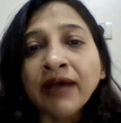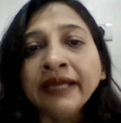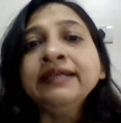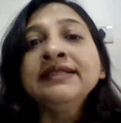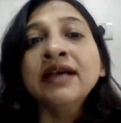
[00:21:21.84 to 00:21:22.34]

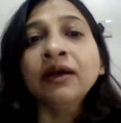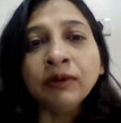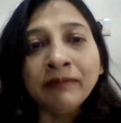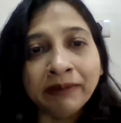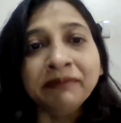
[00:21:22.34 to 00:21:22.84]
provides
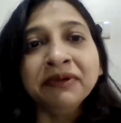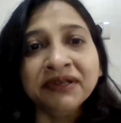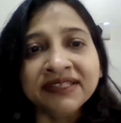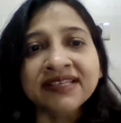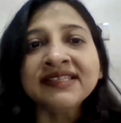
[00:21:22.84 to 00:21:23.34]
our
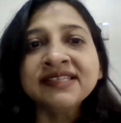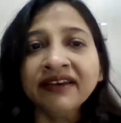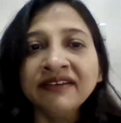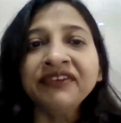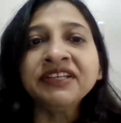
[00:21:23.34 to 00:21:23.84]
members,
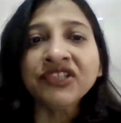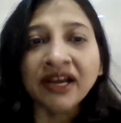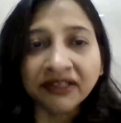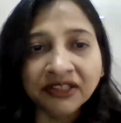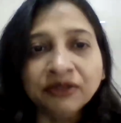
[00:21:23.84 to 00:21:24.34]
as
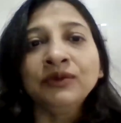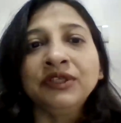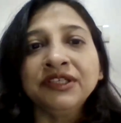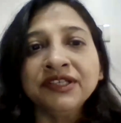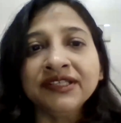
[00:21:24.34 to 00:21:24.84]
CFA charter
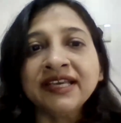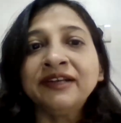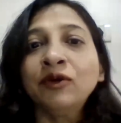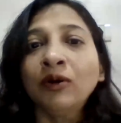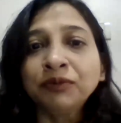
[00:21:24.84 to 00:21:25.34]

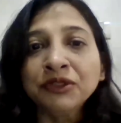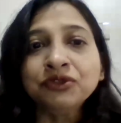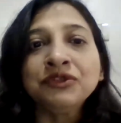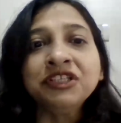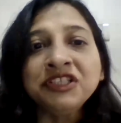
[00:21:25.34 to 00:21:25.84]
holders, an
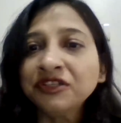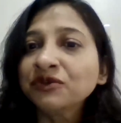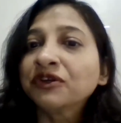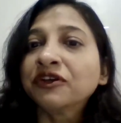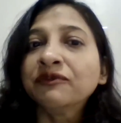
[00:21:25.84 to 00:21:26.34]

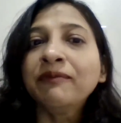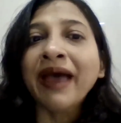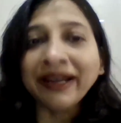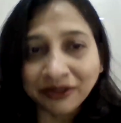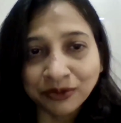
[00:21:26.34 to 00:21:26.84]
opportunity to
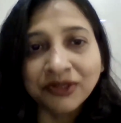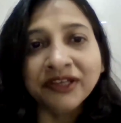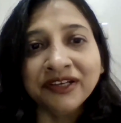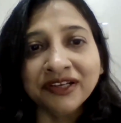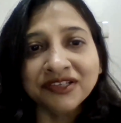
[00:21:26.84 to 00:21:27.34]
give back
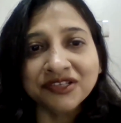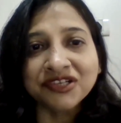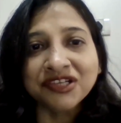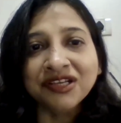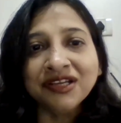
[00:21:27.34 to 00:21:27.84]
to the
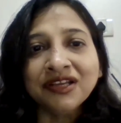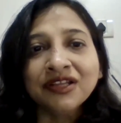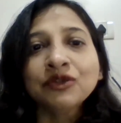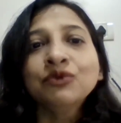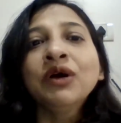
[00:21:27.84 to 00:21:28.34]
industry
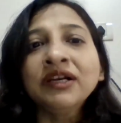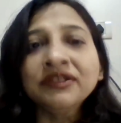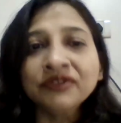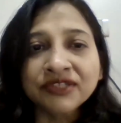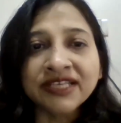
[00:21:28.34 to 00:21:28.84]
through
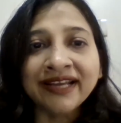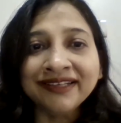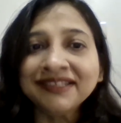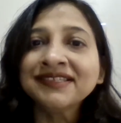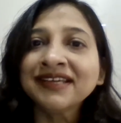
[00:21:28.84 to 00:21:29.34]
our
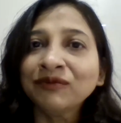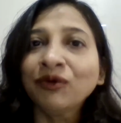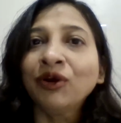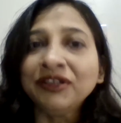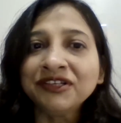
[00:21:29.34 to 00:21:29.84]
societies
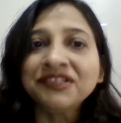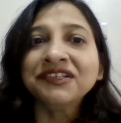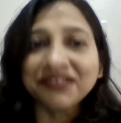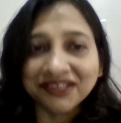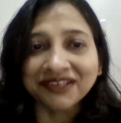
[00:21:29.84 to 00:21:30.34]
and
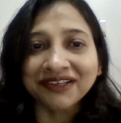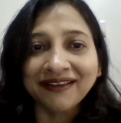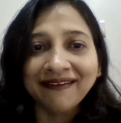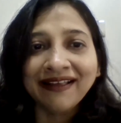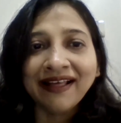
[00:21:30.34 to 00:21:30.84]
volunteering,
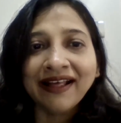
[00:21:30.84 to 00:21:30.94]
